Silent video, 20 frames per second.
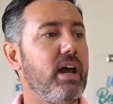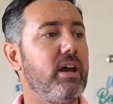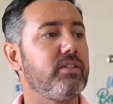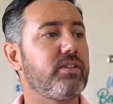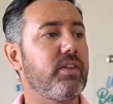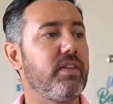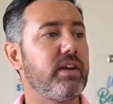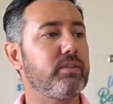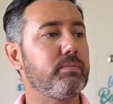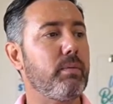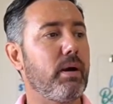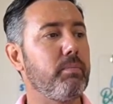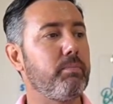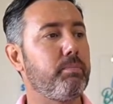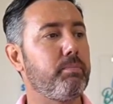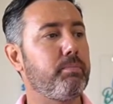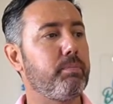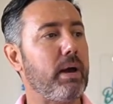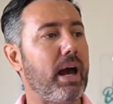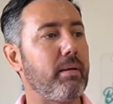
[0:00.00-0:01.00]
So there's my
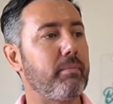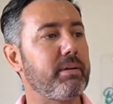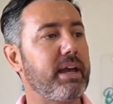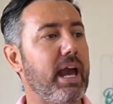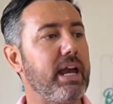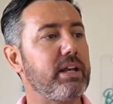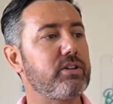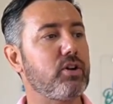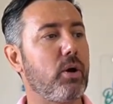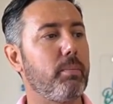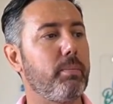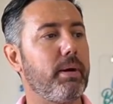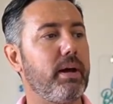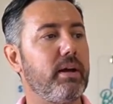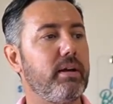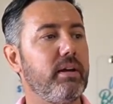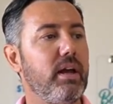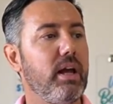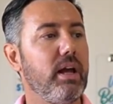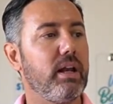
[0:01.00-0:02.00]
cake
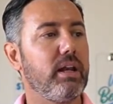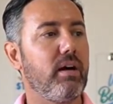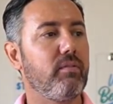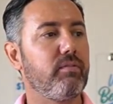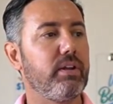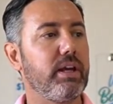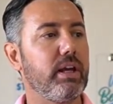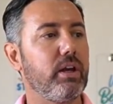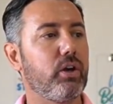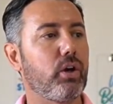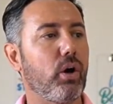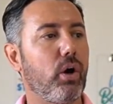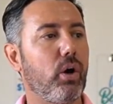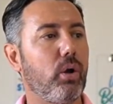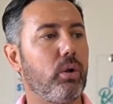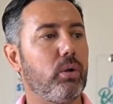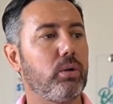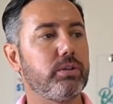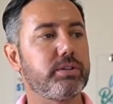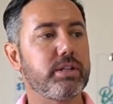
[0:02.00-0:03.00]
topper, lovely in
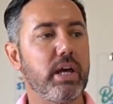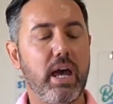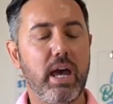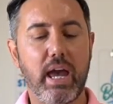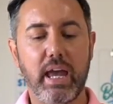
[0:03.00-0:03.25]
gold.